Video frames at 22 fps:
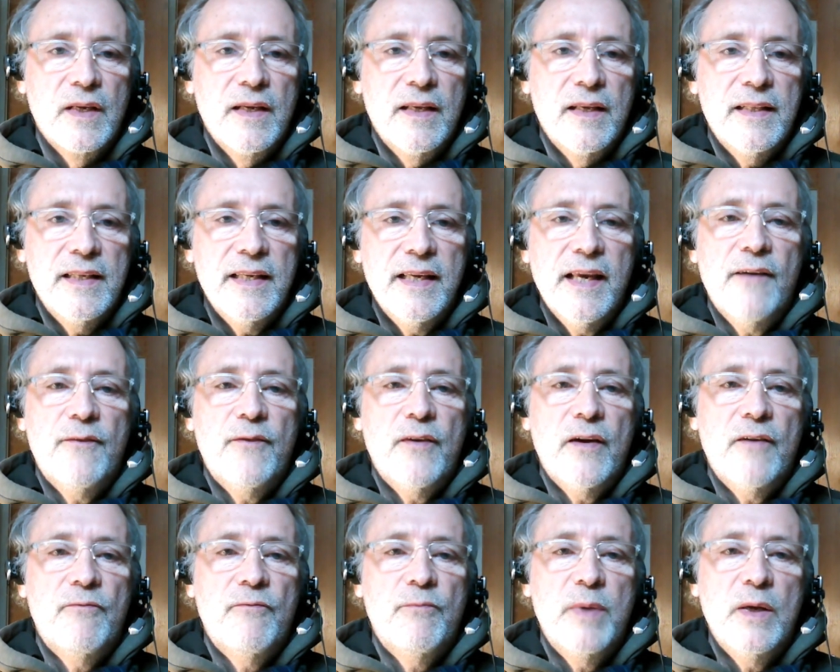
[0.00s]
The F
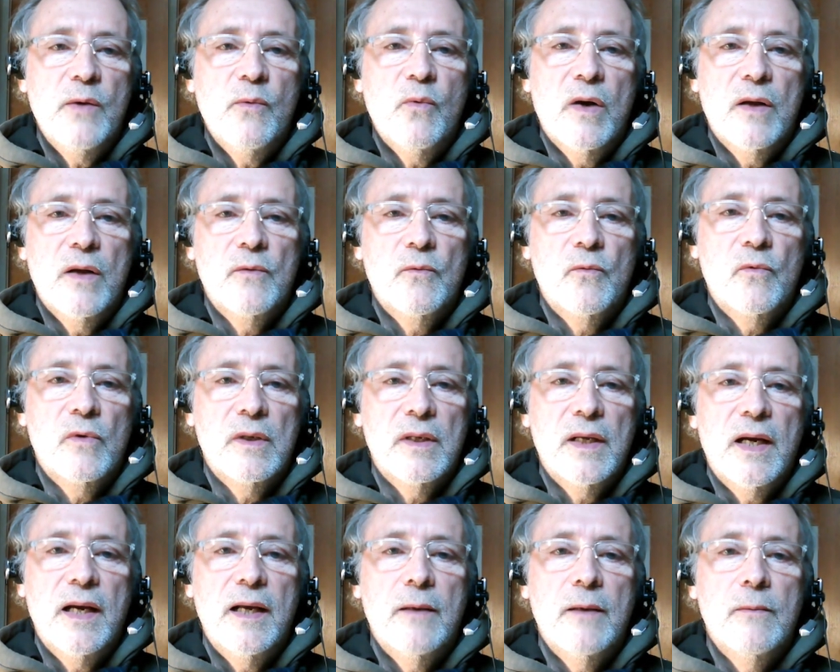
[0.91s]
F P one
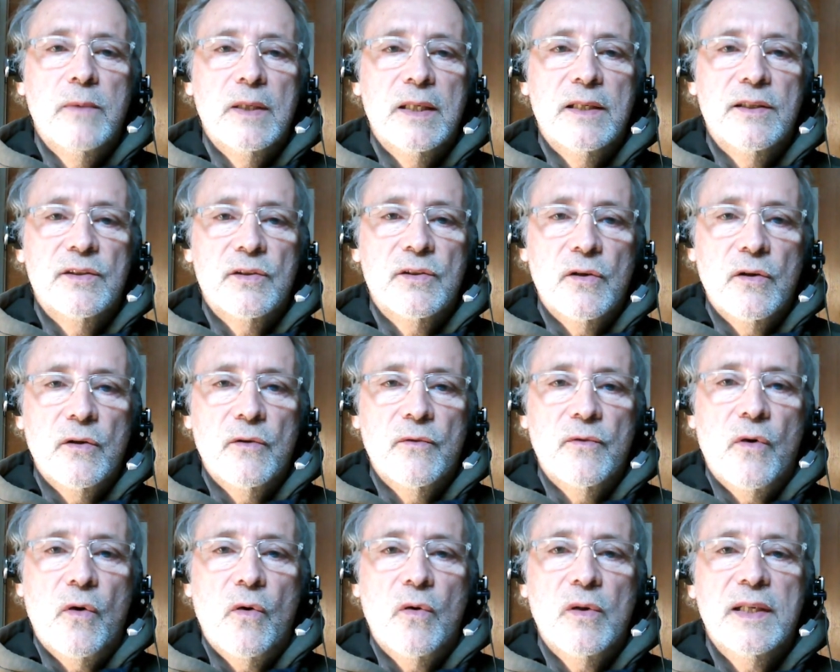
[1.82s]
reliably
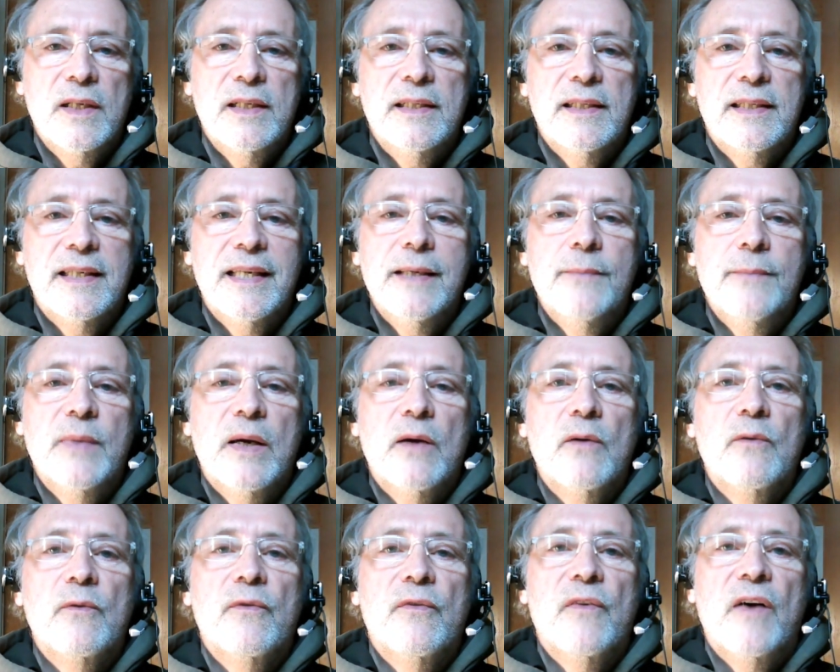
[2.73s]
serve only to keep
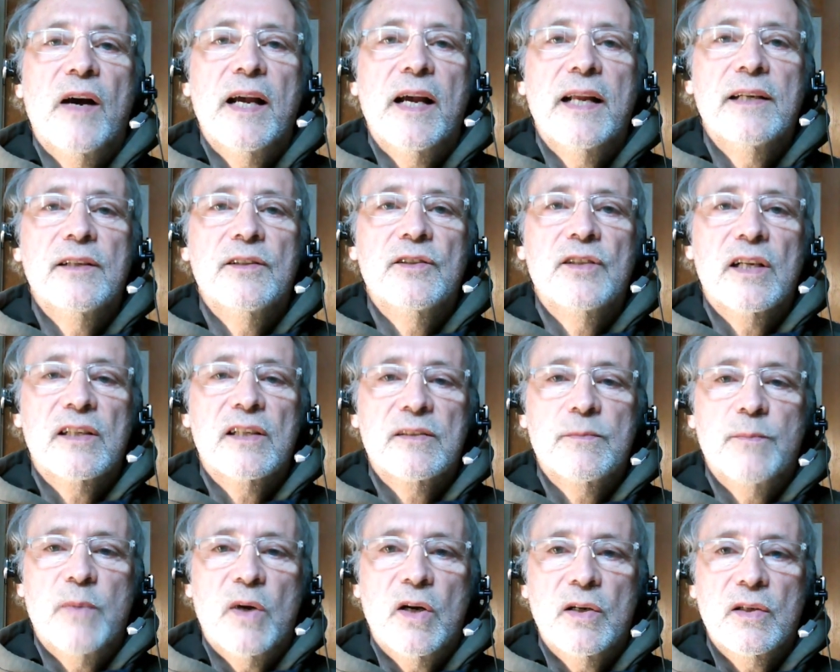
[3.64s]
out fine
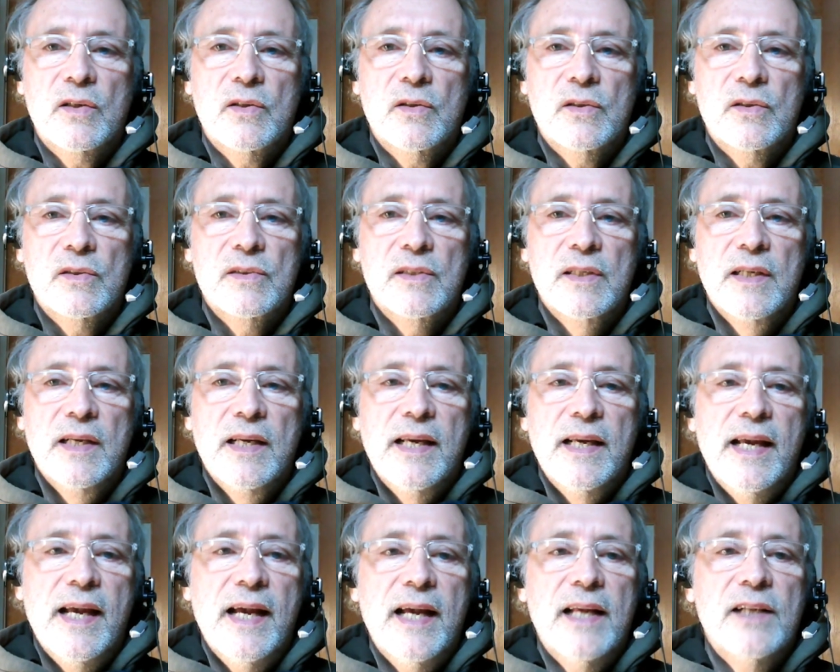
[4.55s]
dust particles
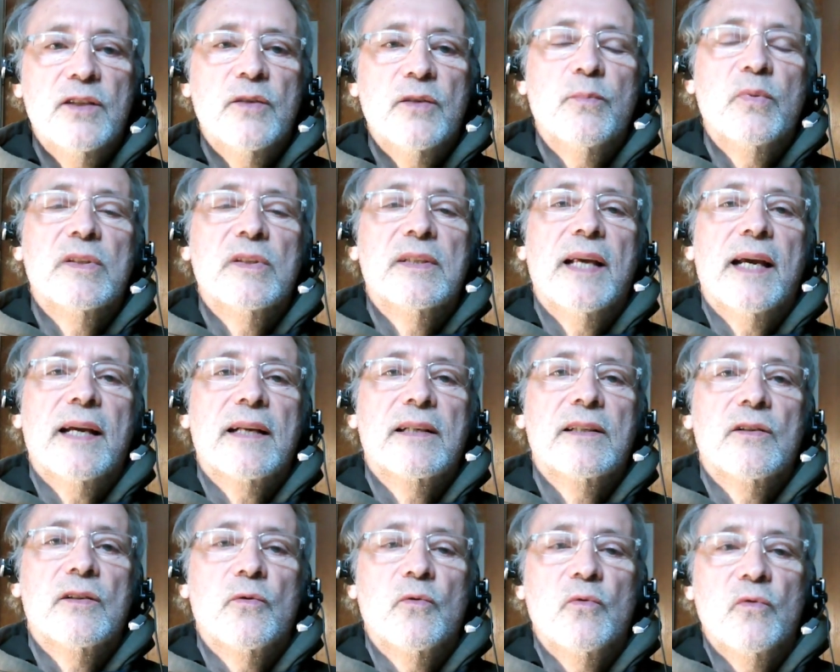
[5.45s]
and to
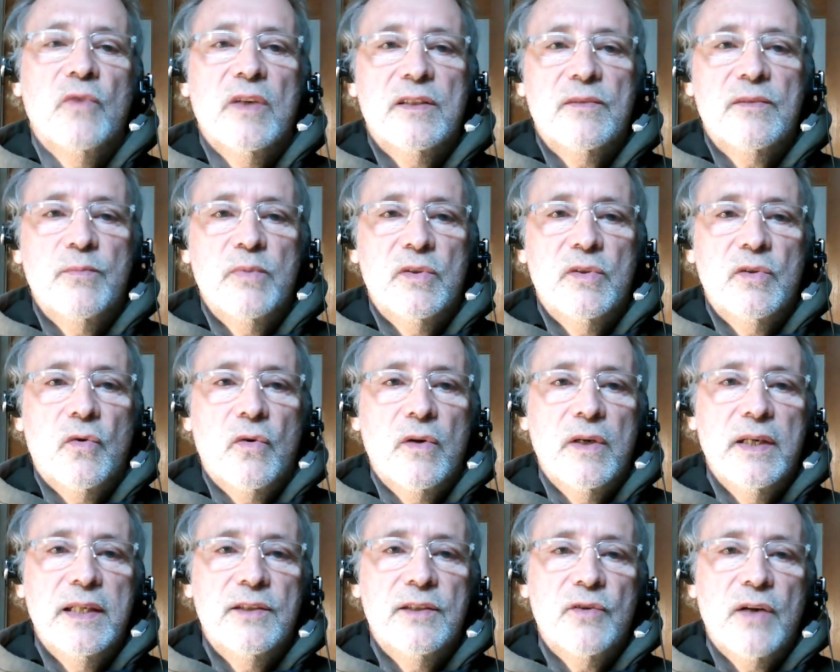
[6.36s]
protect the
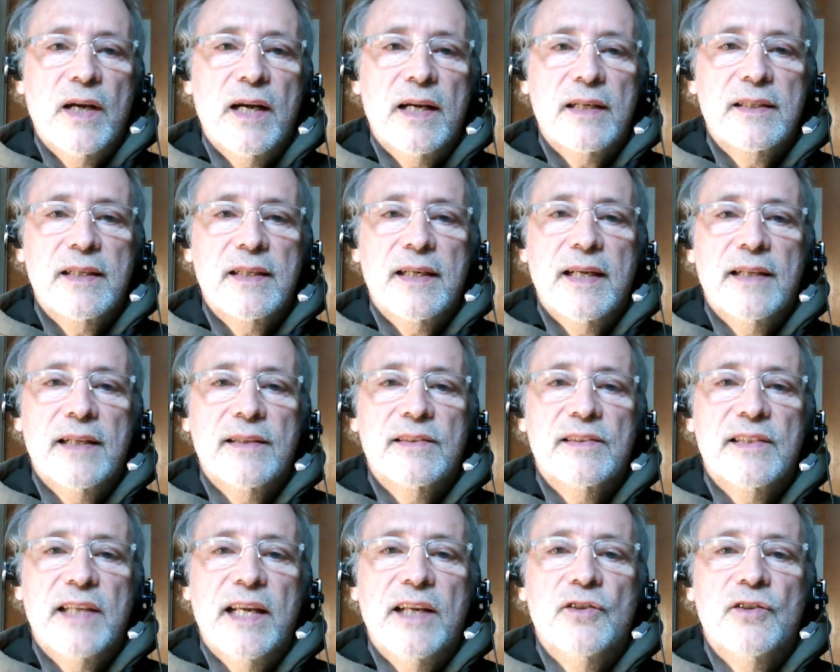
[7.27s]
respiratory tract
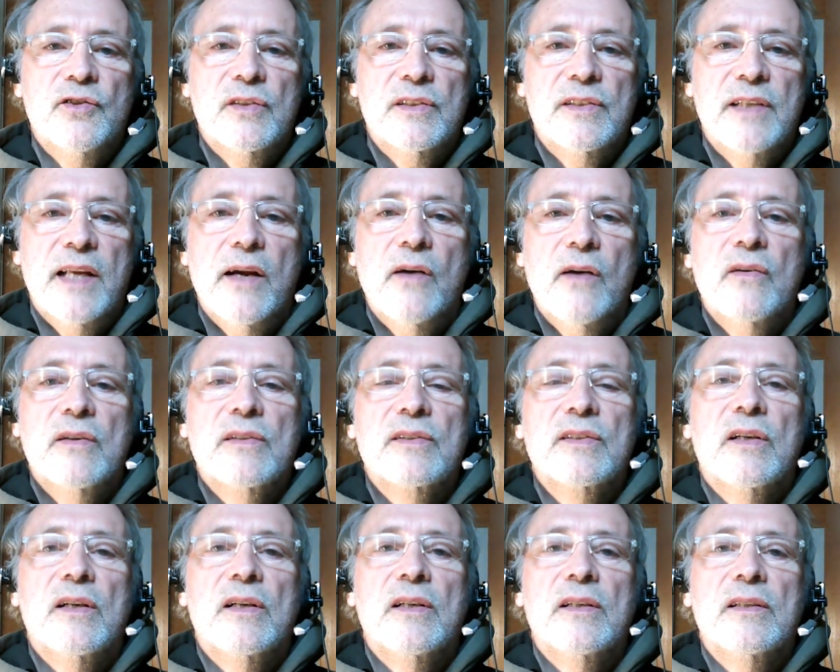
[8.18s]
against dangerous
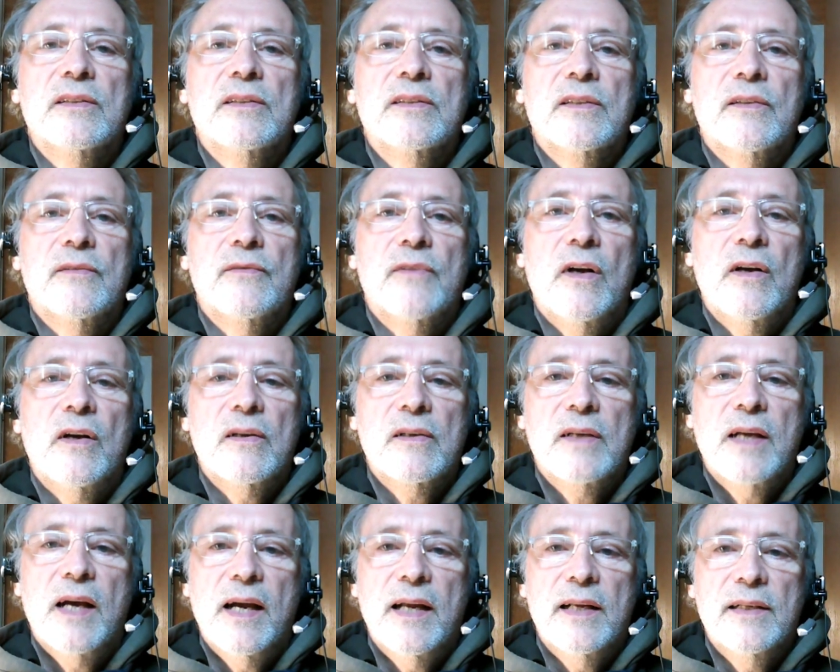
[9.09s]
aerosols of all
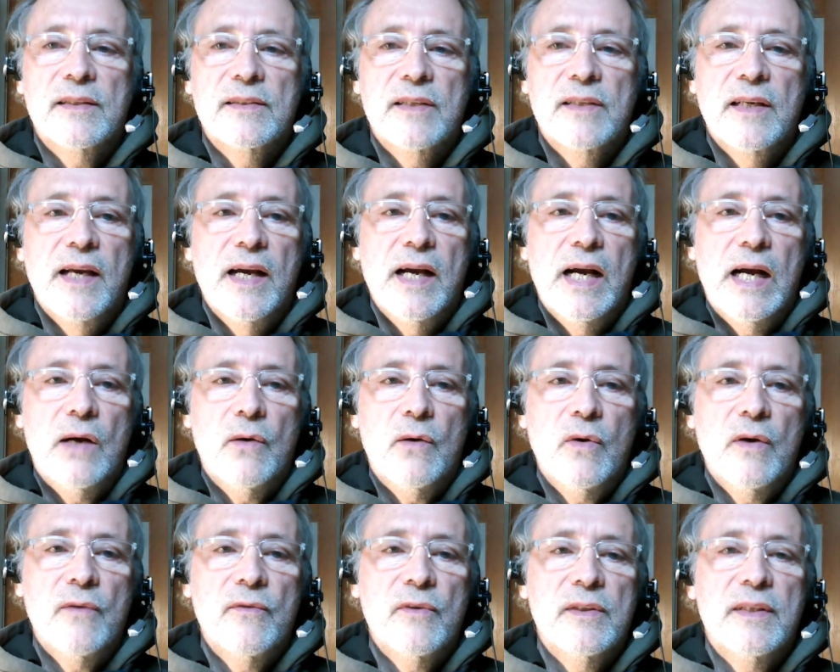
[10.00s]
kinds.
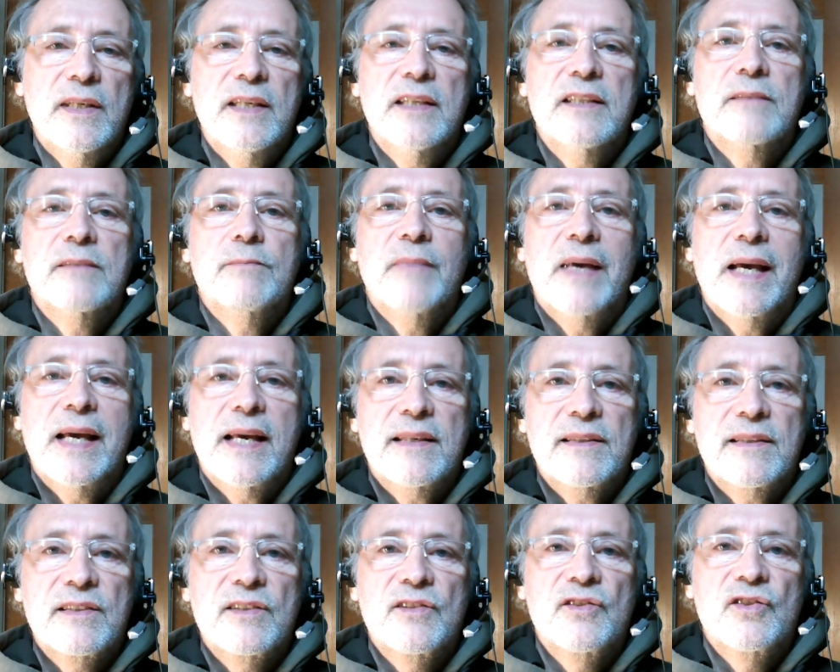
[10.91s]
However, these
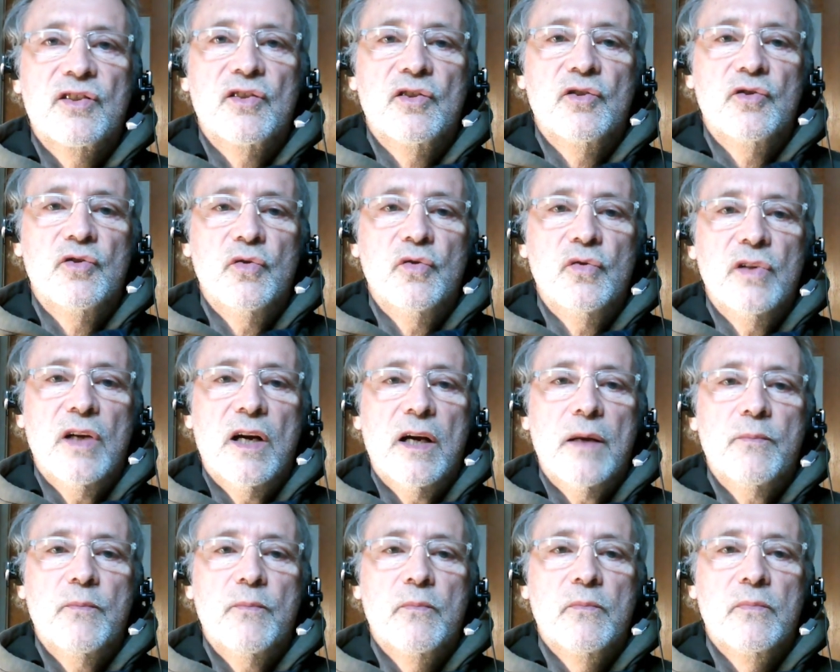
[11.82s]
masks do
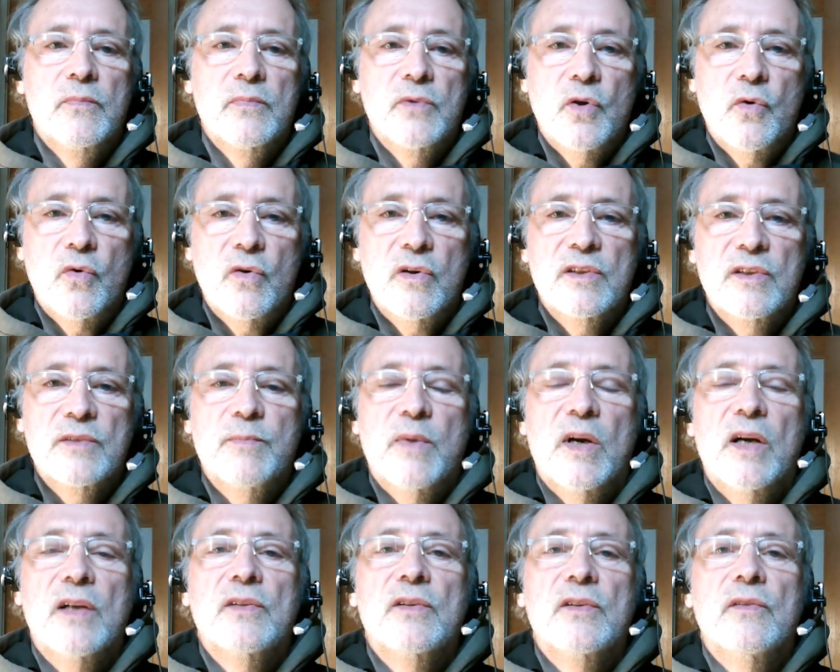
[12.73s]
not
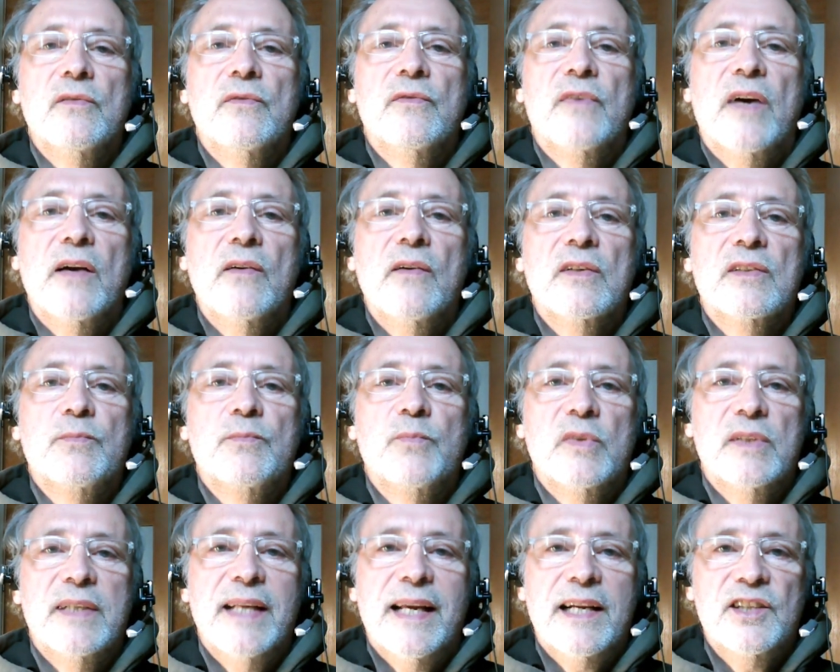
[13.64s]
correspond to virus
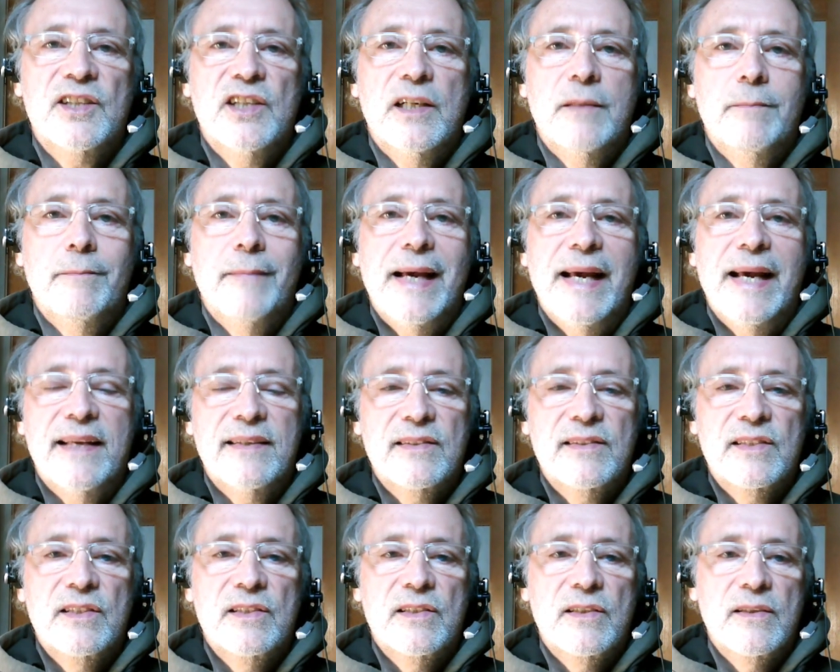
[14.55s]
protection
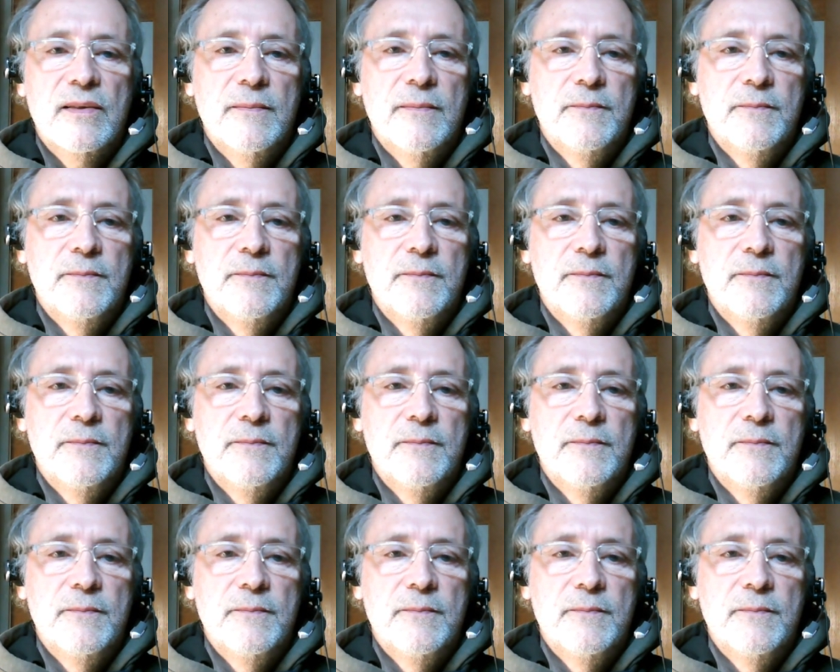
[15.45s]
masks.